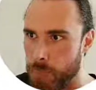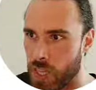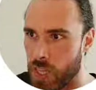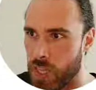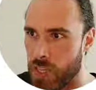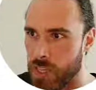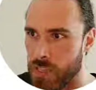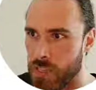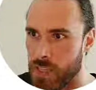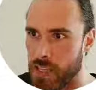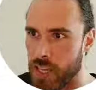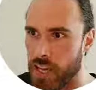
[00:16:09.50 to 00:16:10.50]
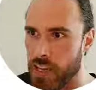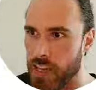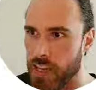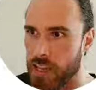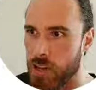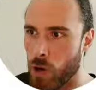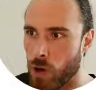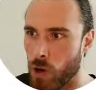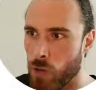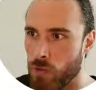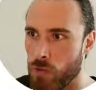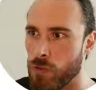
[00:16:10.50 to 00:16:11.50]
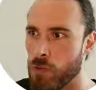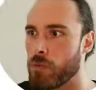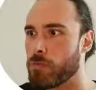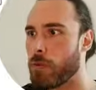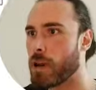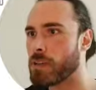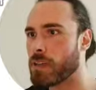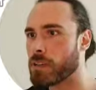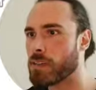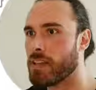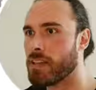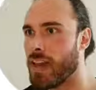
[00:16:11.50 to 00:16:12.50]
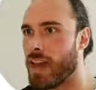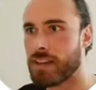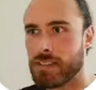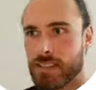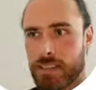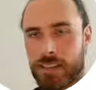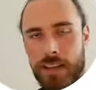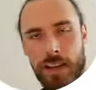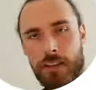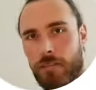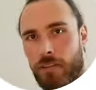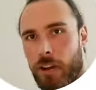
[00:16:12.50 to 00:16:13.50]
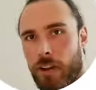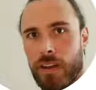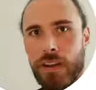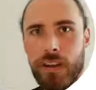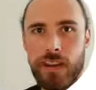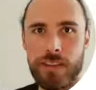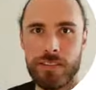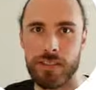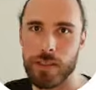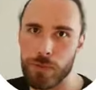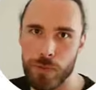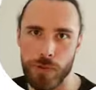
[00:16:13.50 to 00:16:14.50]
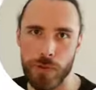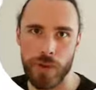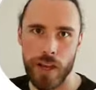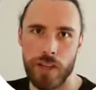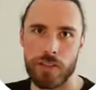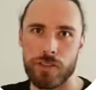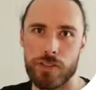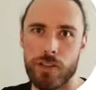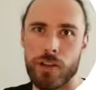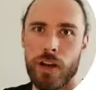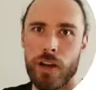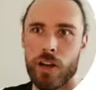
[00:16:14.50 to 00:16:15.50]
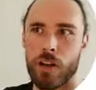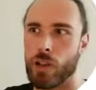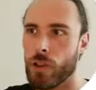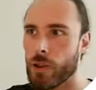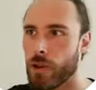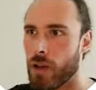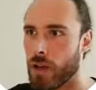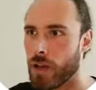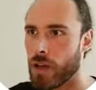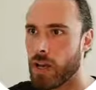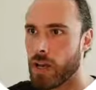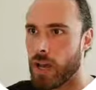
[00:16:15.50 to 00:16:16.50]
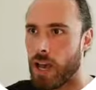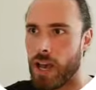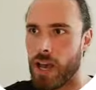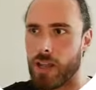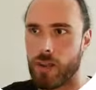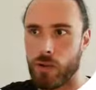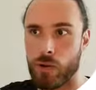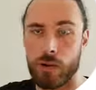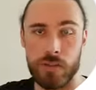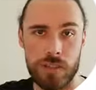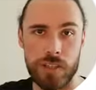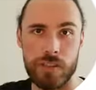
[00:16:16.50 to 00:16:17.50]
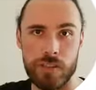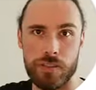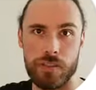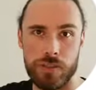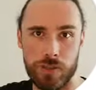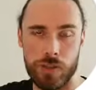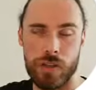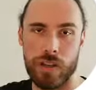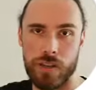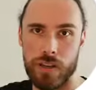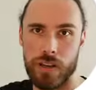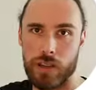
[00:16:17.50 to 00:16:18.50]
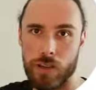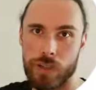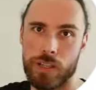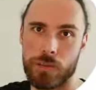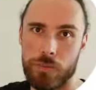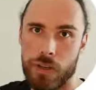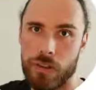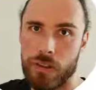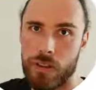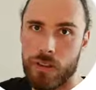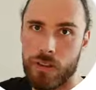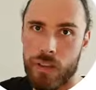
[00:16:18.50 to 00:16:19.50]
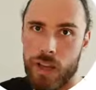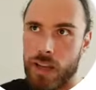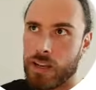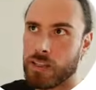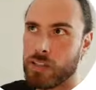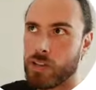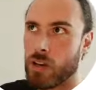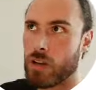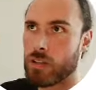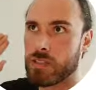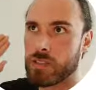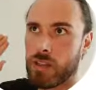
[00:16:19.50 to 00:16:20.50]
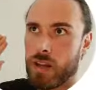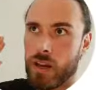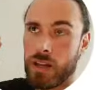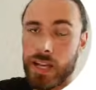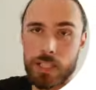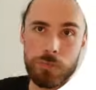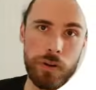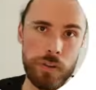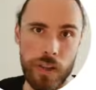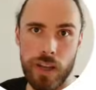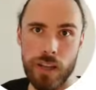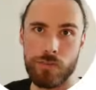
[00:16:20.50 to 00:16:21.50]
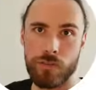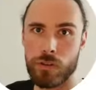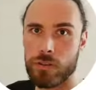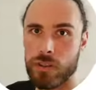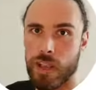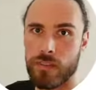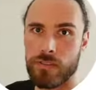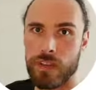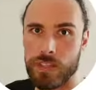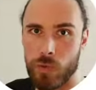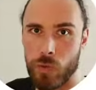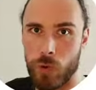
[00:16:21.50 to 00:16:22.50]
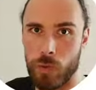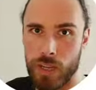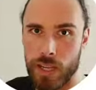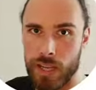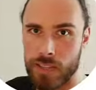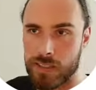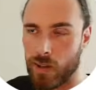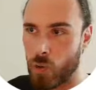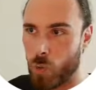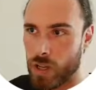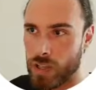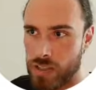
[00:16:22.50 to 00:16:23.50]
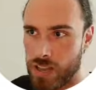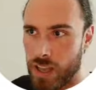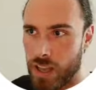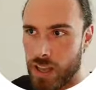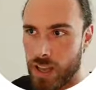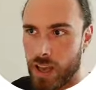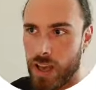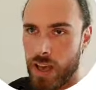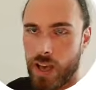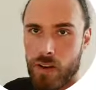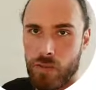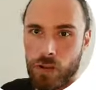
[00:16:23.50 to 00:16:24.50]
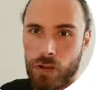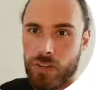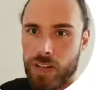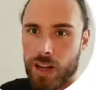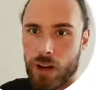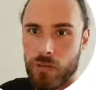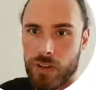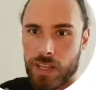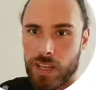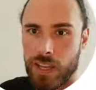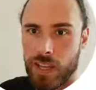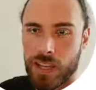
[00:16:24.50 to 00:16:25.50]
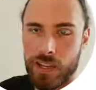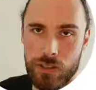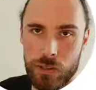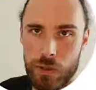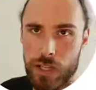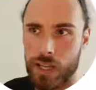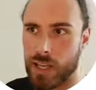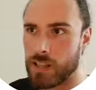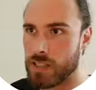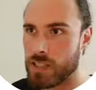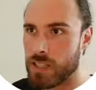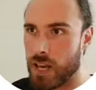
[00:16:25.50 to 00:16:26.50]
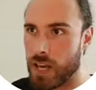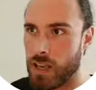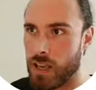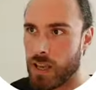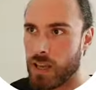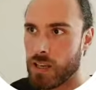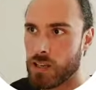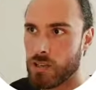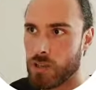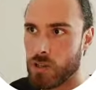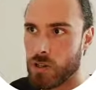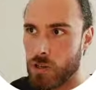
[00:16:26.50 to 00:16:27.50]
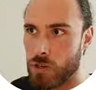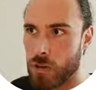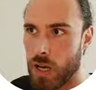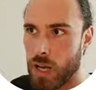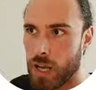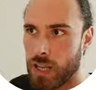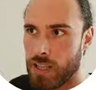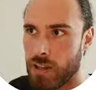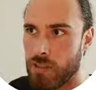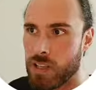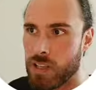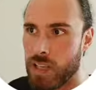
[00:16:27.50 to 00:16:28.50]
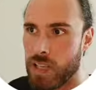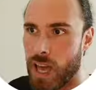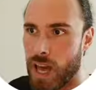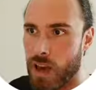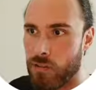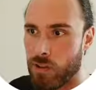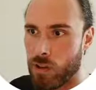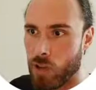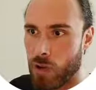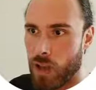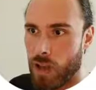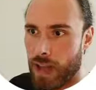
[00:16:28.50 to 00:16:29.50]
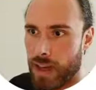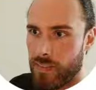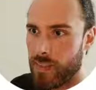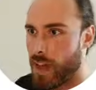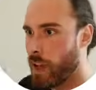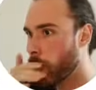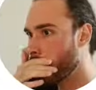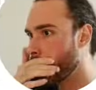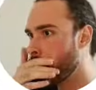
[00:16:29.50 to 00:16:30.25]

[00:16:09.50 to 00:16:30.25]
is getting an overview of projects and tasks. Very simple answer. Look at or consider joining the learning sprint. And it starts next Monday. The first live session will be next Wednesday. I've already linked to it in the chat. So definitely have a look at that.